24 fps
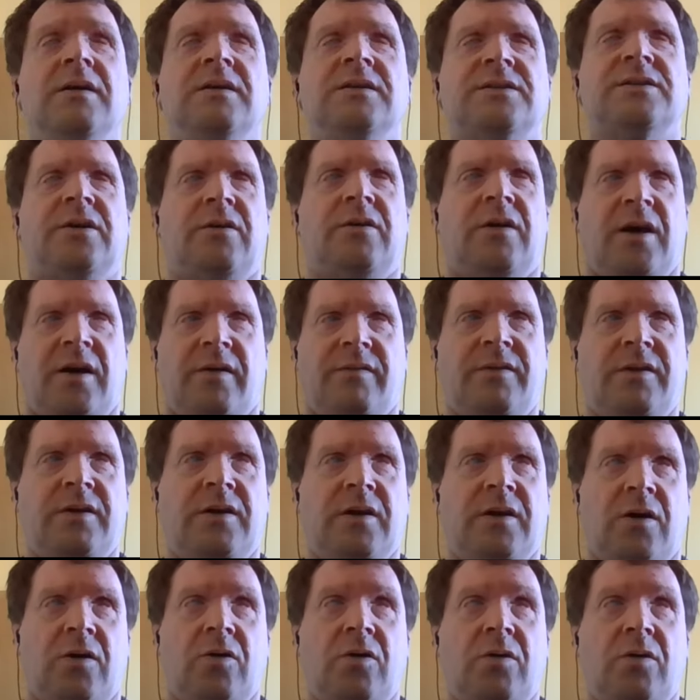So you have to
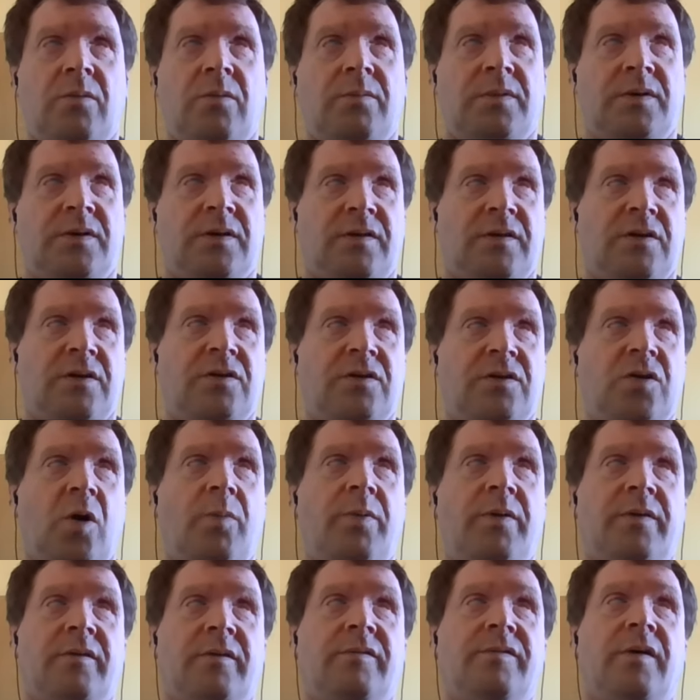go to the
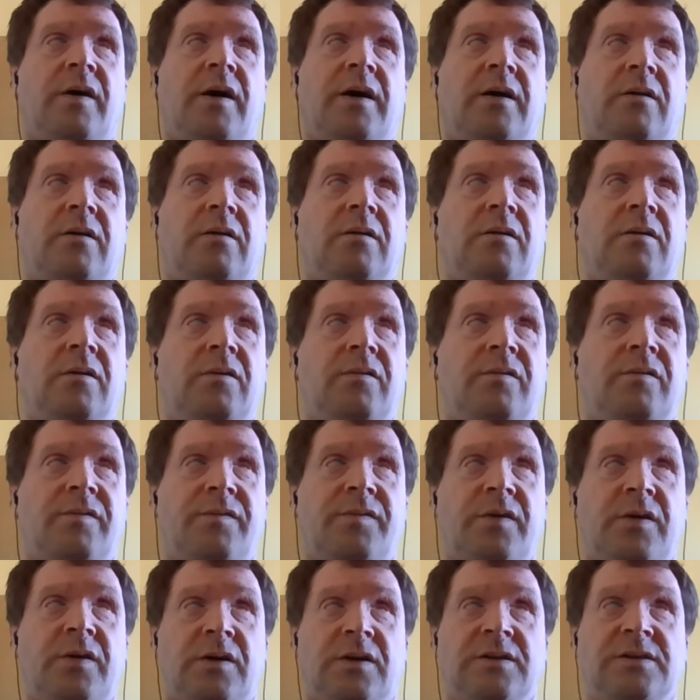top of the file
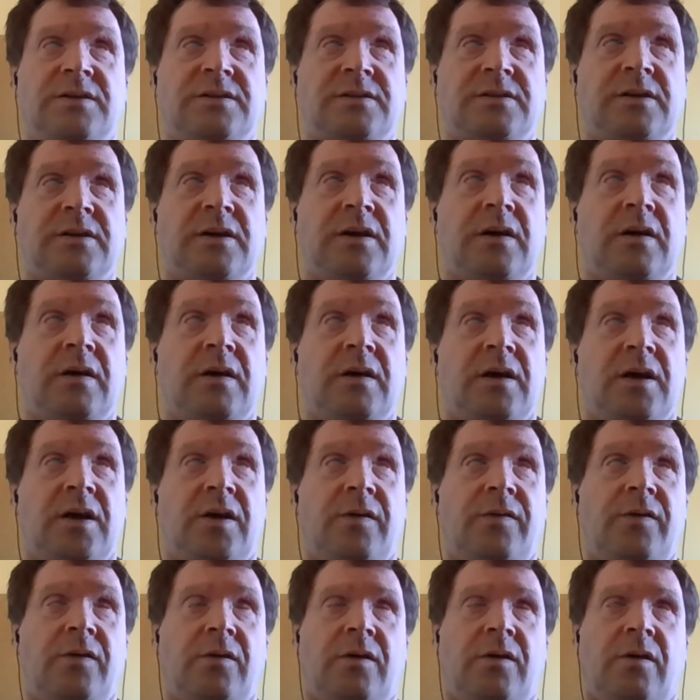first
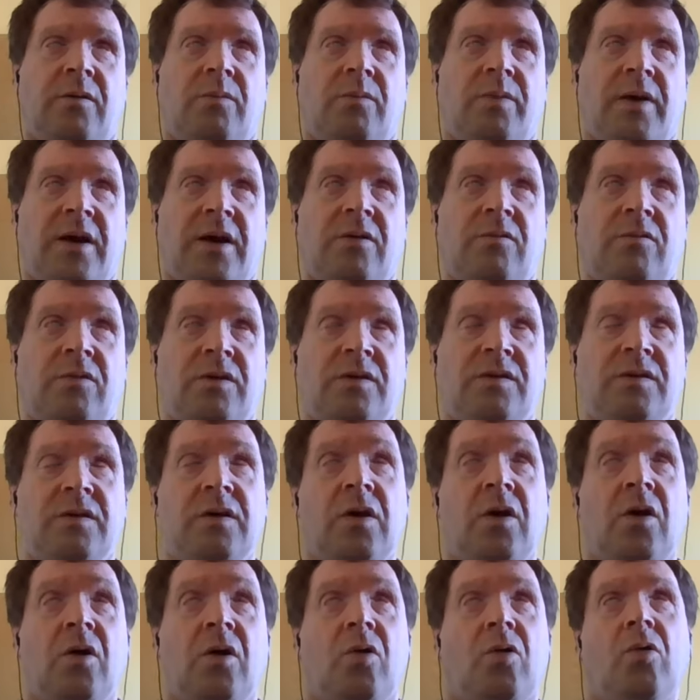if you're going backwards,
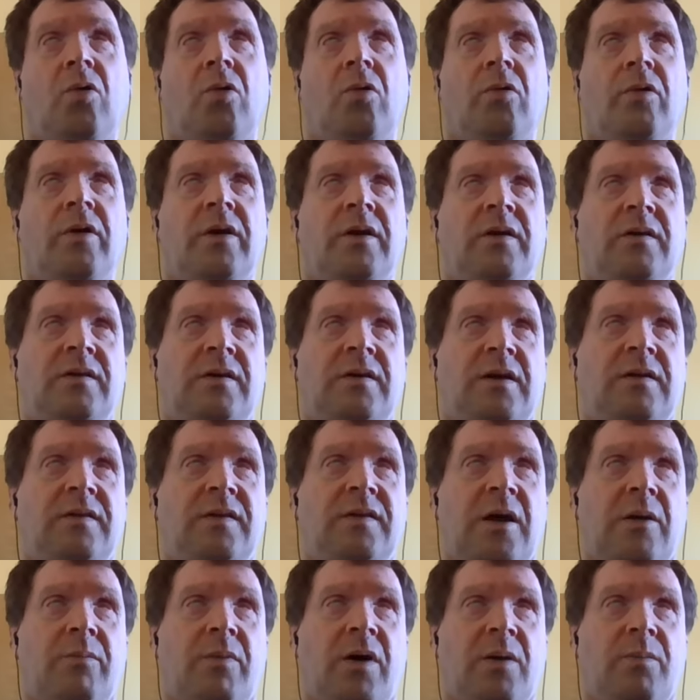or indeed
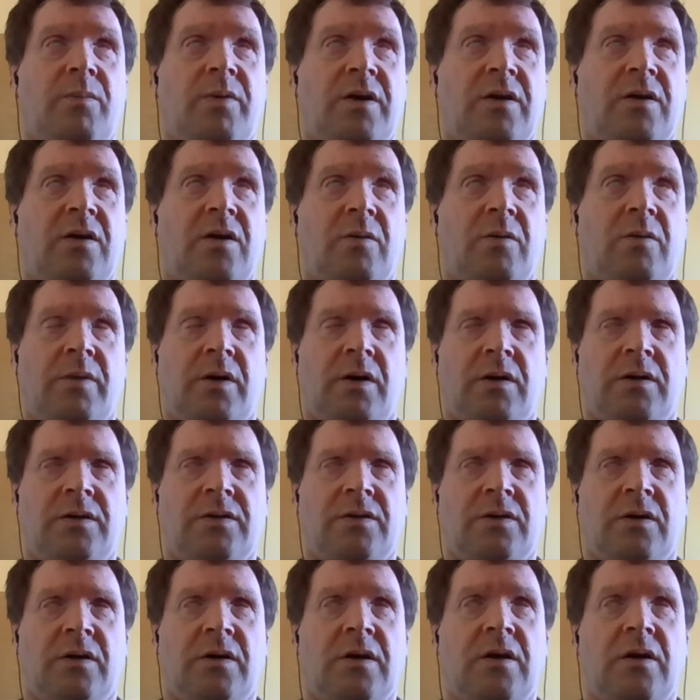there might be a
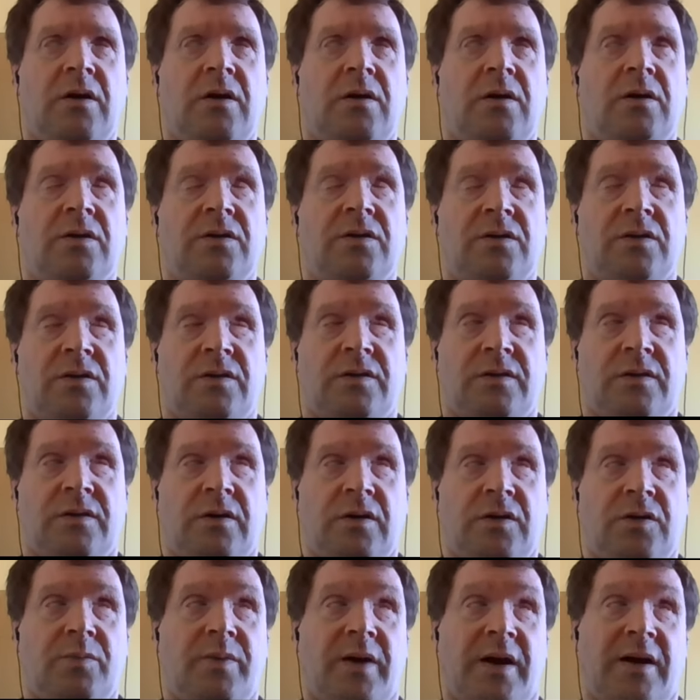command to
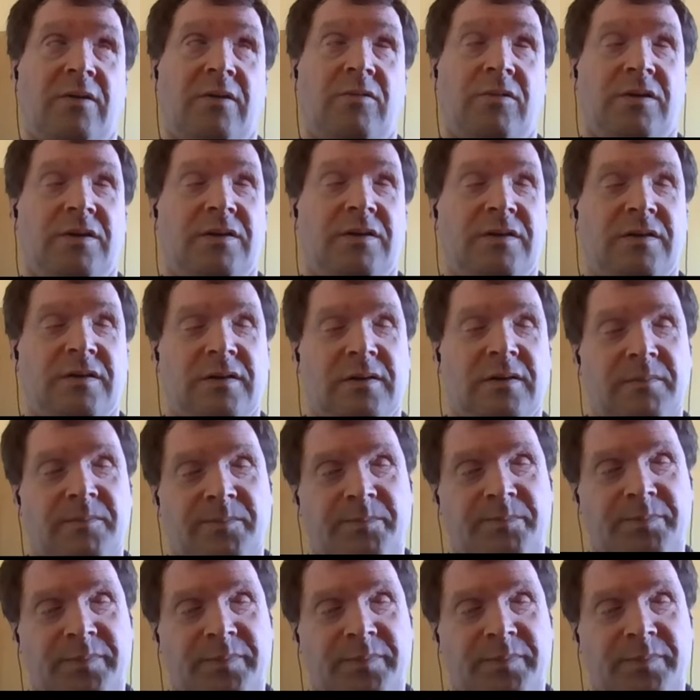search backwards.